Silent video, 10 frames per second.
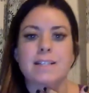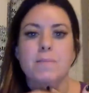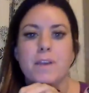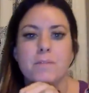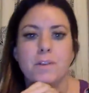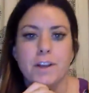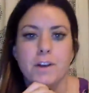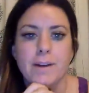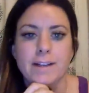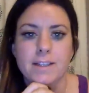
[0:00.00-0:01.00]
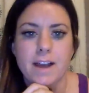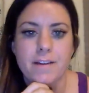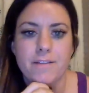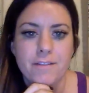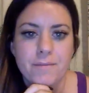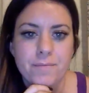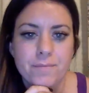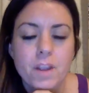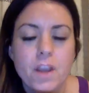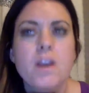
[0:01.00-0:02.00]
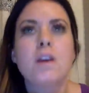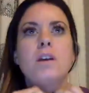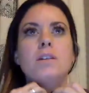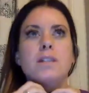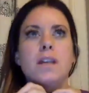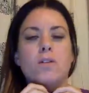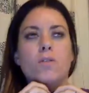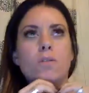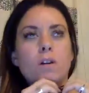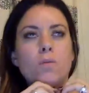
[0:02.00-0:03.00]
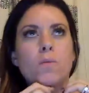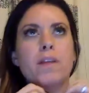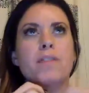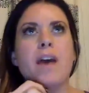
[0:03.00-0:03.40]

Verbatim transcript: something really quick steph yes so with